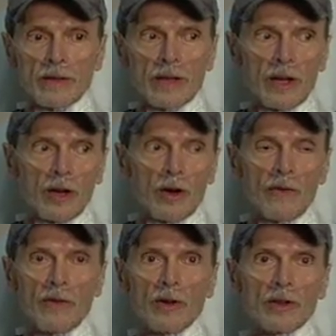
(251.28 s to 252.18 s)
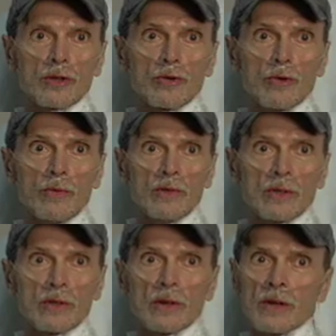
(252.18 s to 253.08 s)
getting off all the tubes,
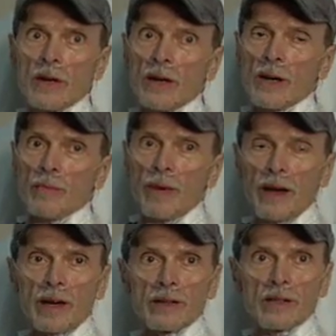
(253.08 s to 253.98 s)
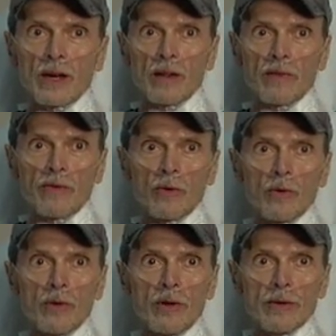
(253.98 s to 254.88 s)
back on solid
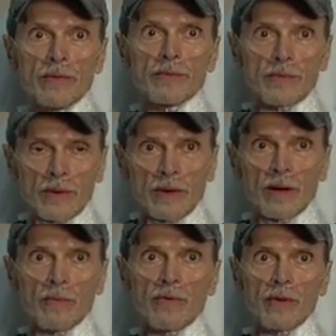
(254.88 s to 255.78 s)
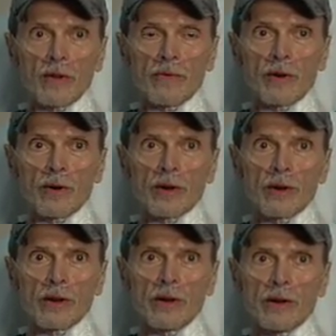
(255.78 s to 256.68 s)
food. I'm feeling very
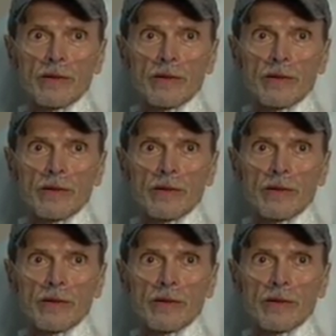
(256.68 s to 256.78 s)
good.